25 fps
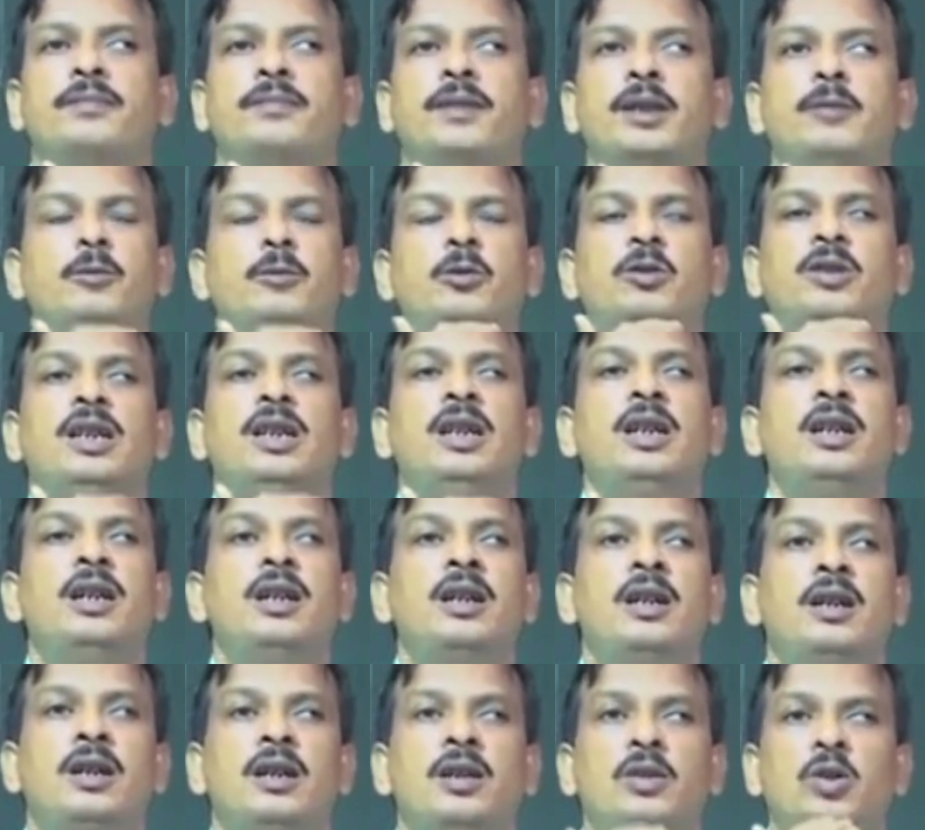If you see,
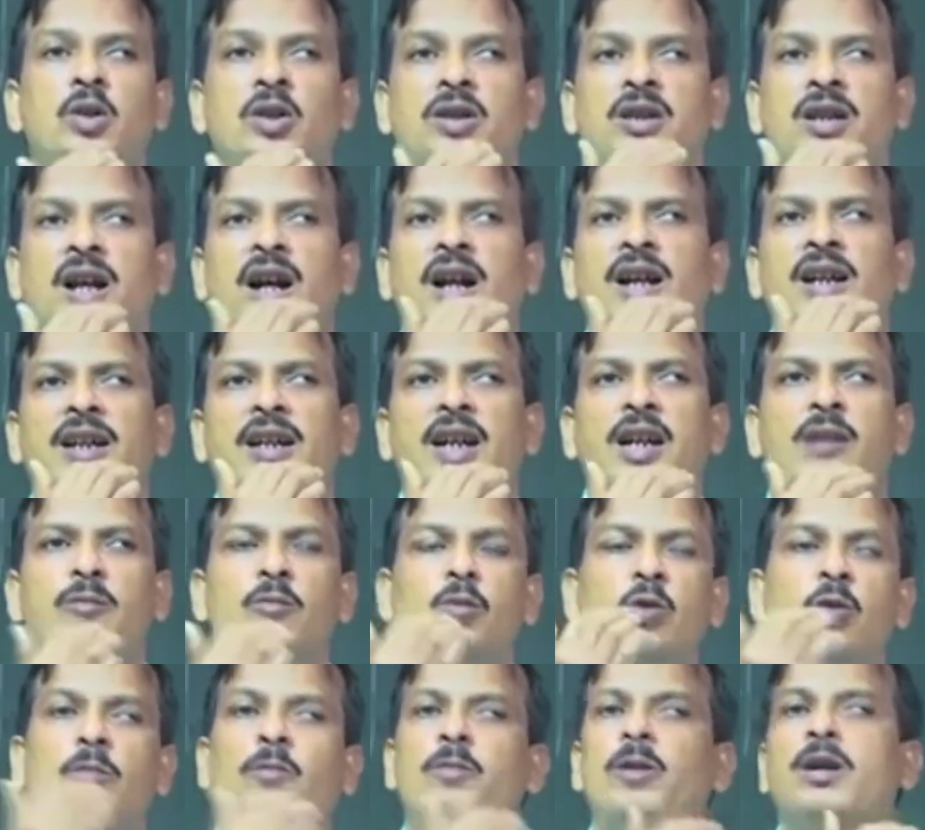your tongue can
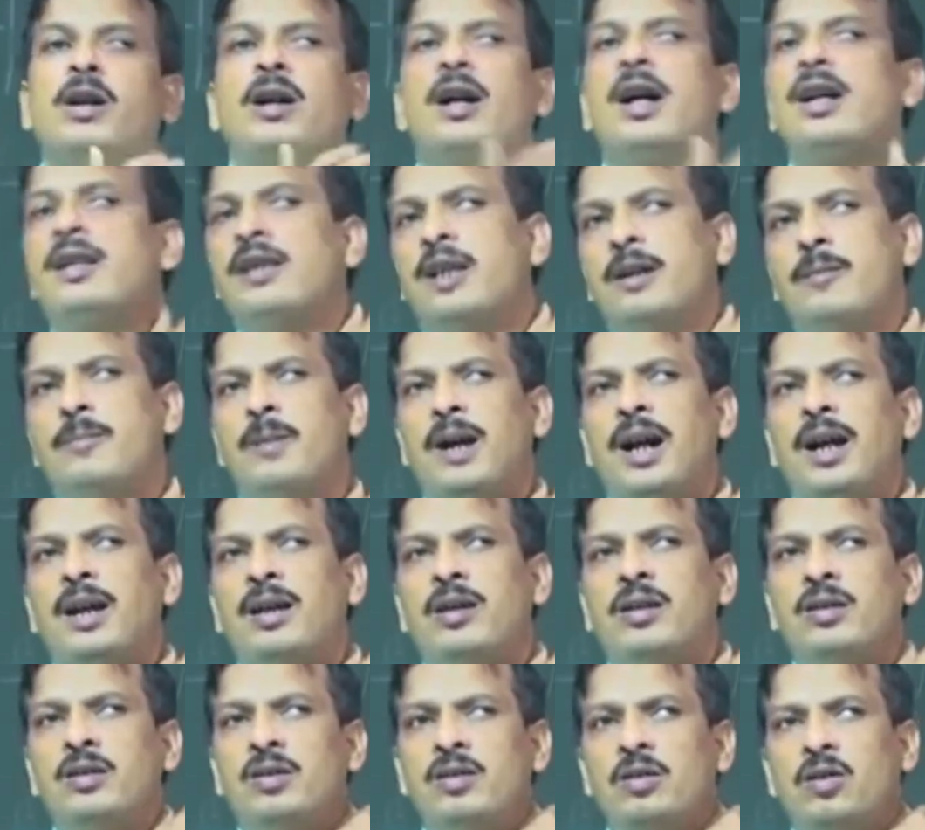move either back
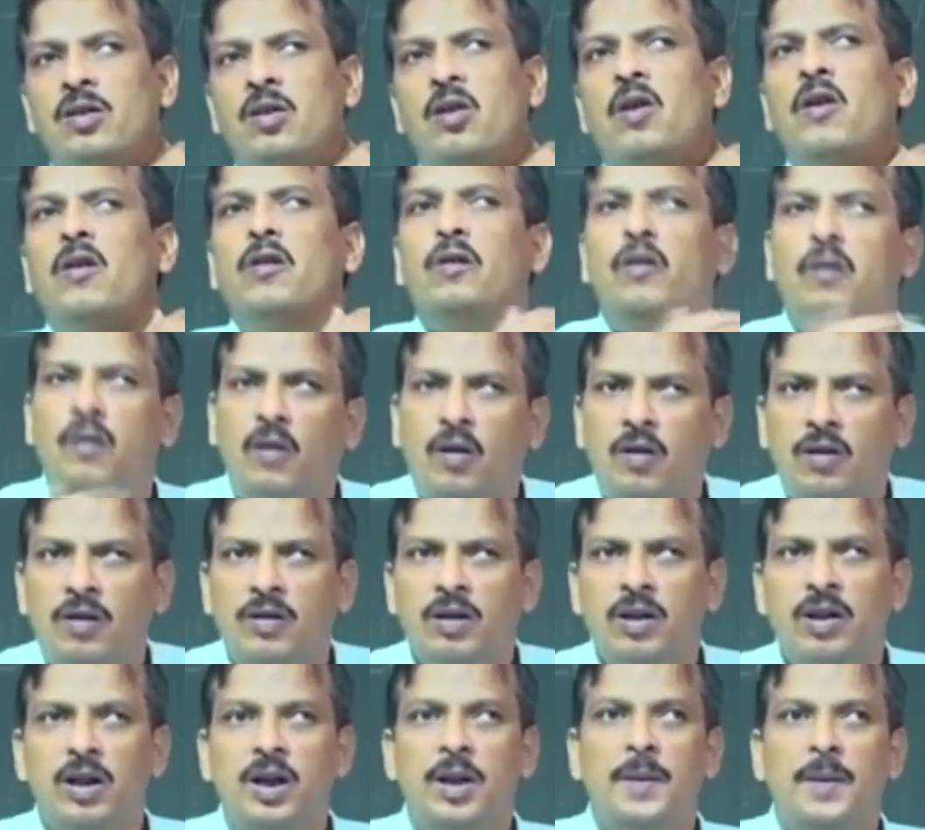or front.
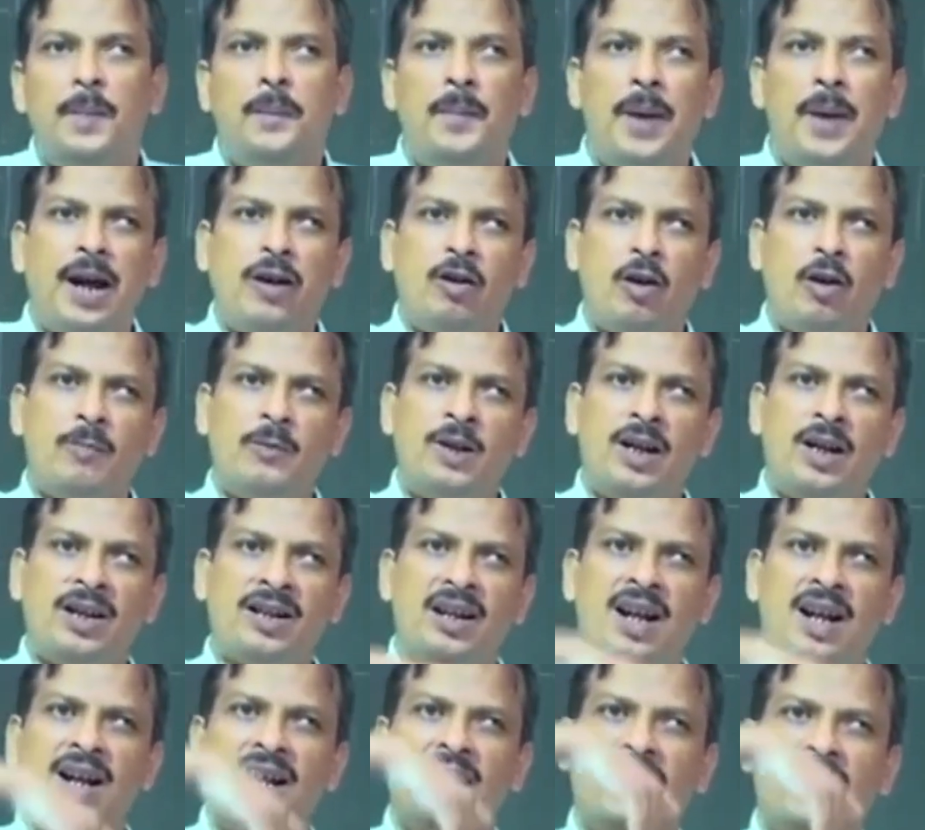Back of the
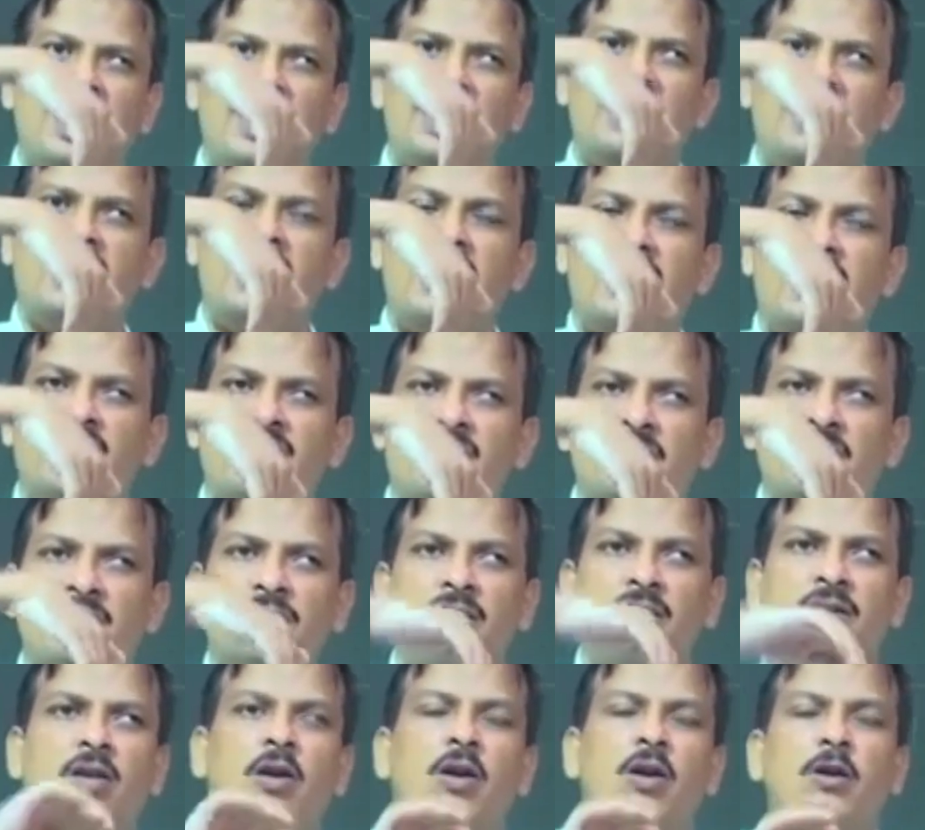tongue can raise,
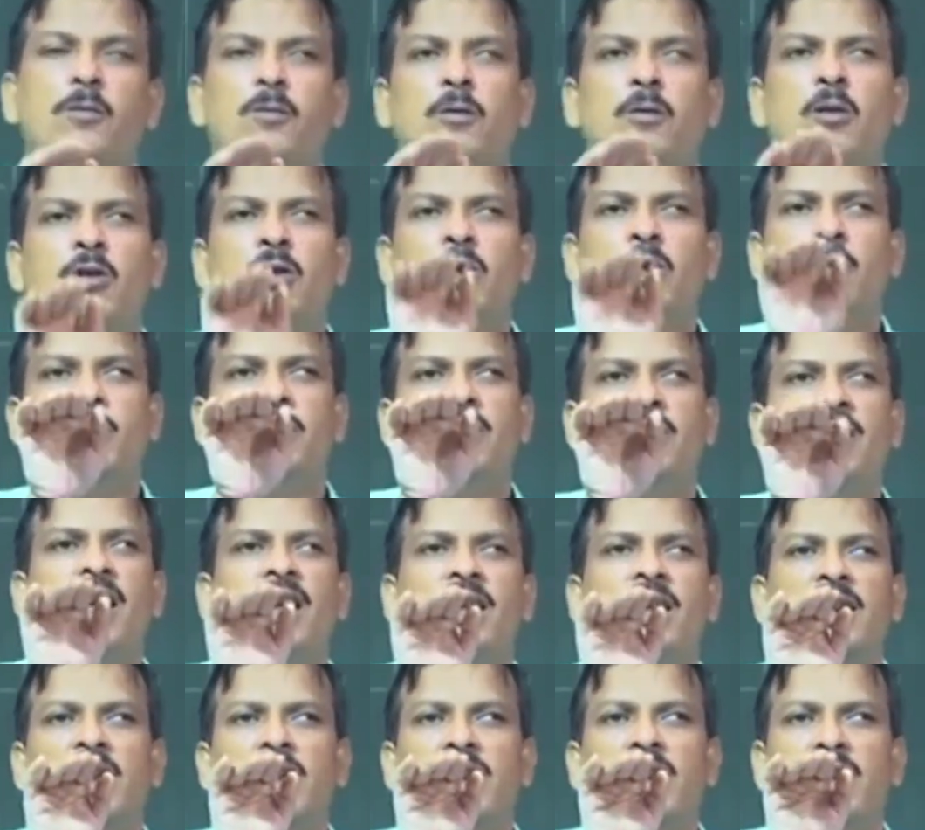or front of the
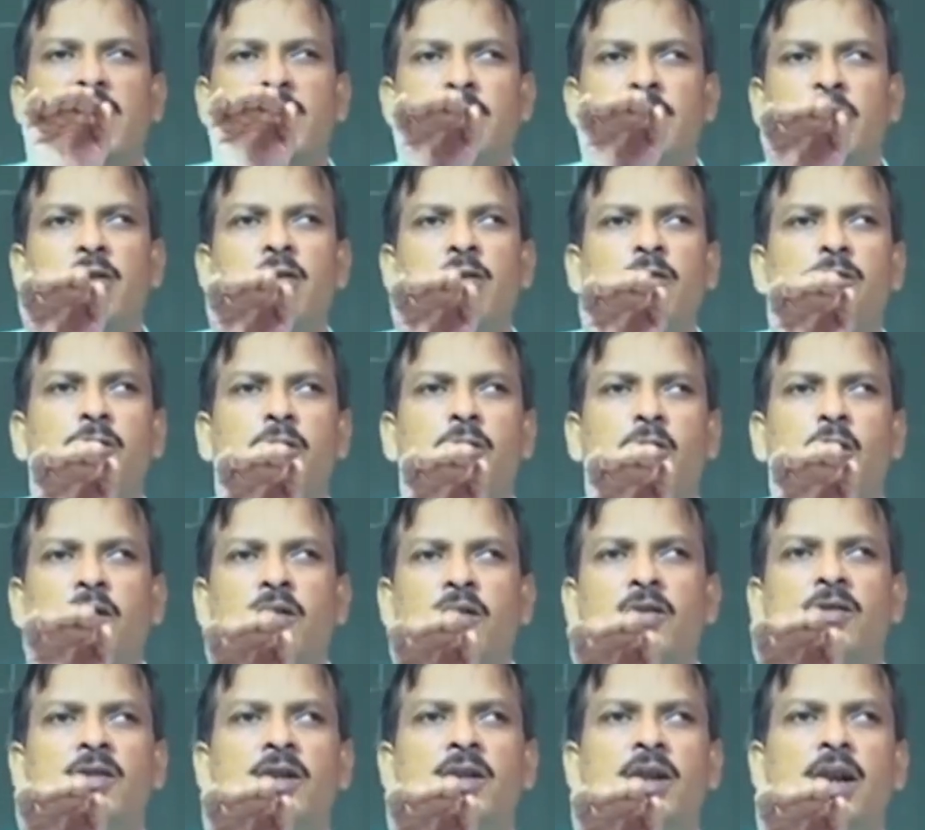tongue can come out
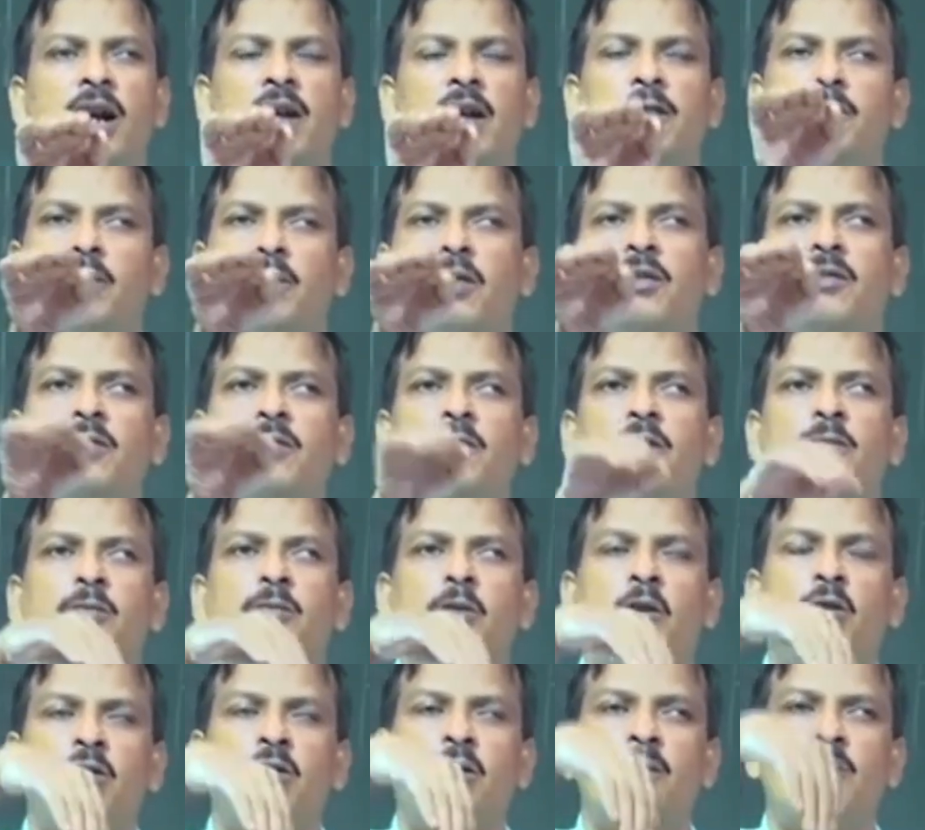front, and front
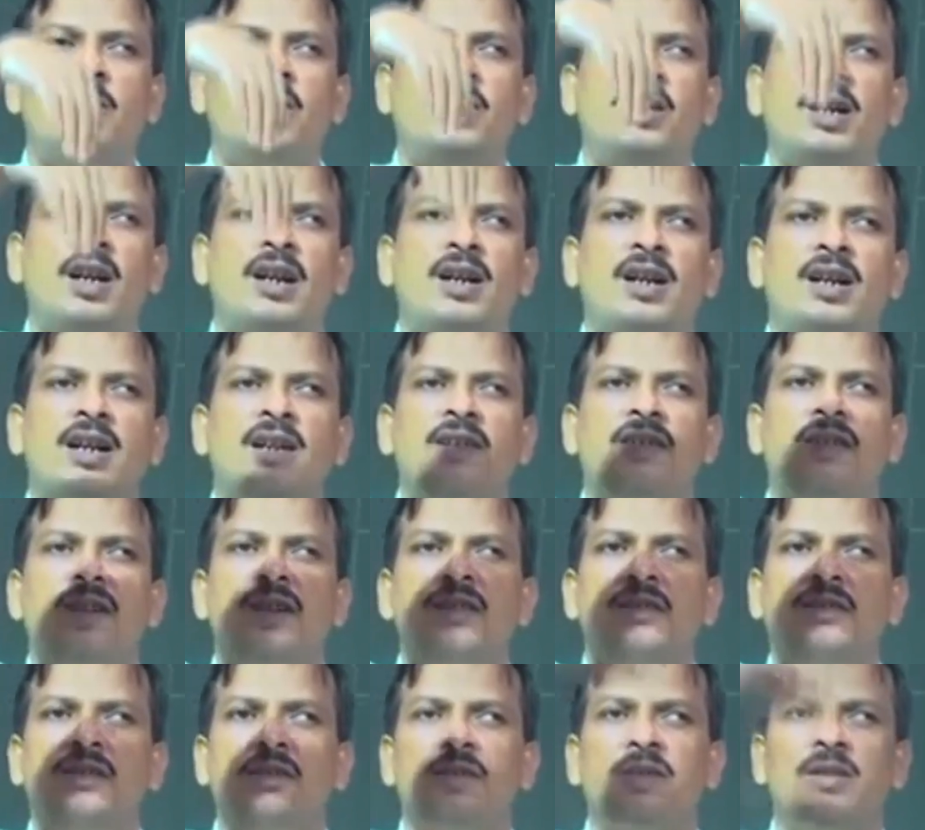of the tongue can
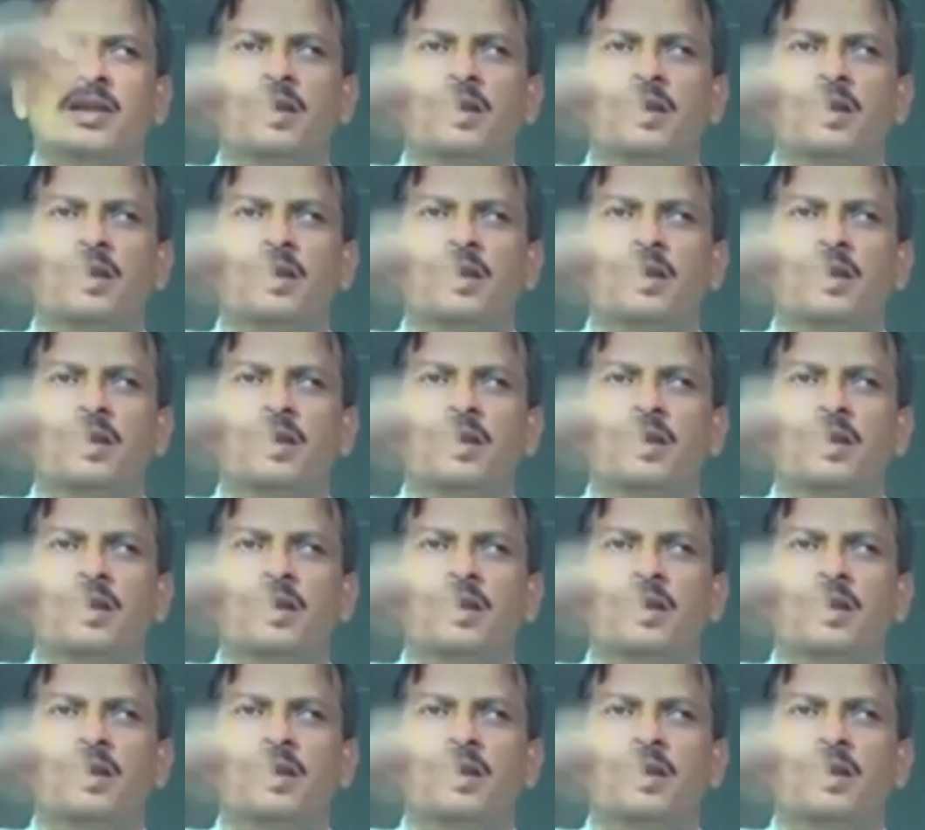raise.